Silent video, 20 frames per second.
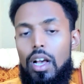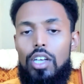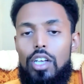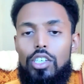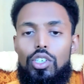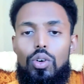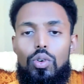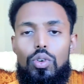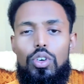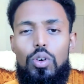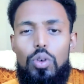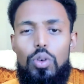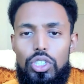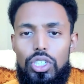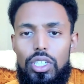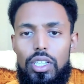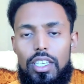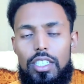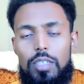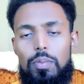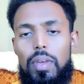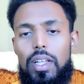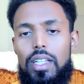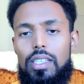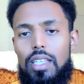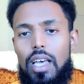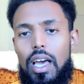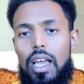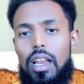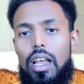So usually this means
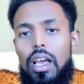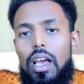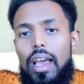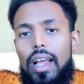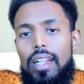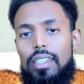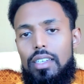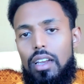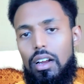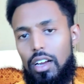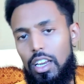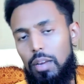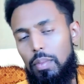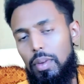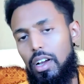that it's not going to